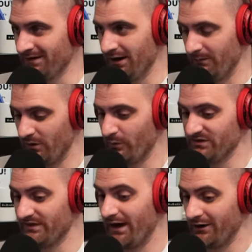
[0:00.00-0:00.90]
um, or it
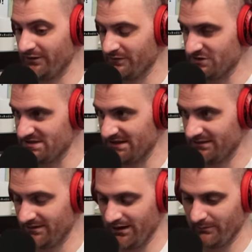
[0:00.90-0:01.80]
wasn't the iron deficiency
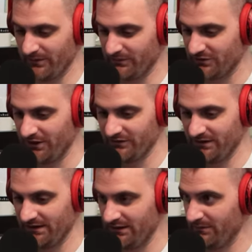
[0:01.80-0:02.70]
in, um, that was causing
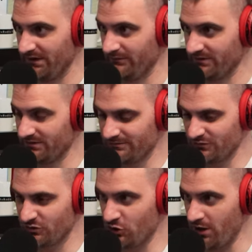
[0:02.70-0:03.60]
the anemia. It was
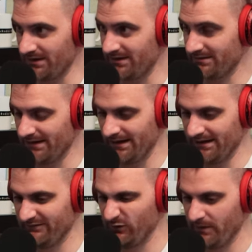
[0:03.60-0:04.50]
chronic uh,
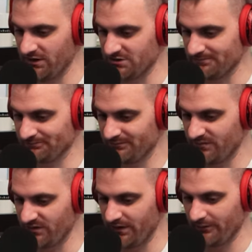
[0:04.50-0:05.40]
inflammation. Different
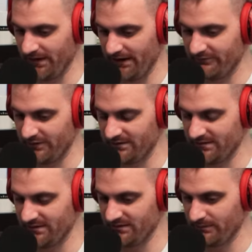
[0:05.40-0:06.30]
reasons. So yeah,
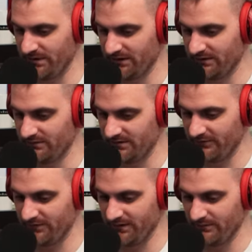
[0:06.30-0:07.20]
ferritin is a big,
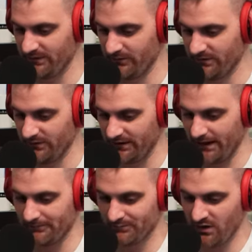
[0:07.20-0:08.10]
definitely a big one to look
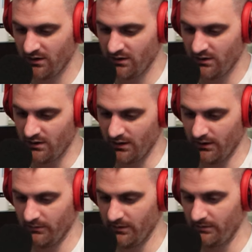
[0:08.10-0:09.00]
at.
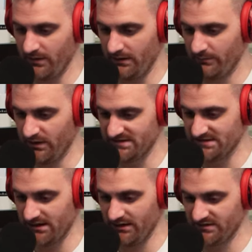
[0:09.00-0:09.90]
Um,
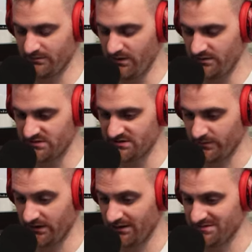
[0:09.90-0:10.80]
but uh, some others
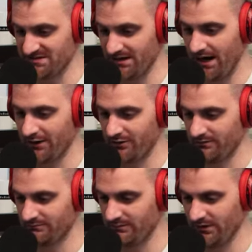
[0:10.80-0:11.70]
when it comes to
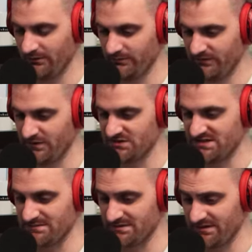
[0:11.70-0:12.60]
iron you know
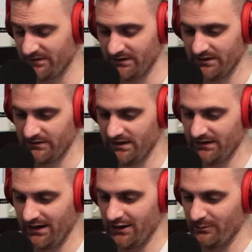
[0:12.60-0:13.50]
deficiency specifically
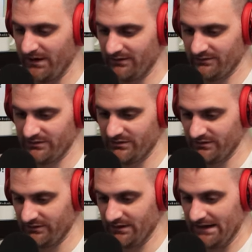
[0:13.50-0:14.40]
getting an iron panel is,
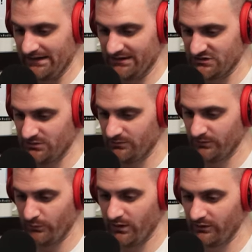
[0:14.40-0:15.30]
is a good idea because you
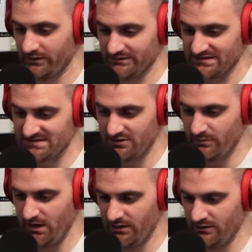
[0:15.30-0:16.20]
would want to look at the
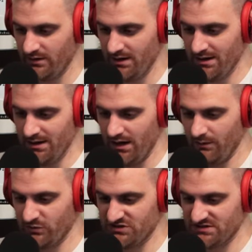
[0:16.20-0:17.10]
serum iron
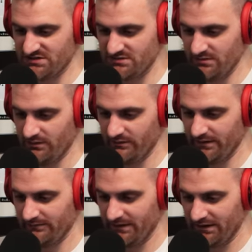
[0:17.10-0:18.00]
um, which is you know
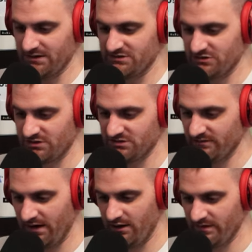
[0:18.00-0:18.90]
the, the concentration
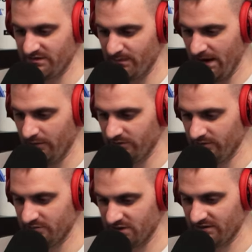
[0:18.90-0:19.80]
of iron that's bound
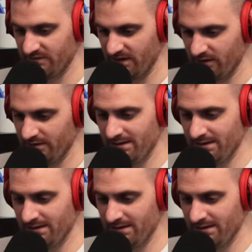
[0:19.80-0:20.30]
to transferrin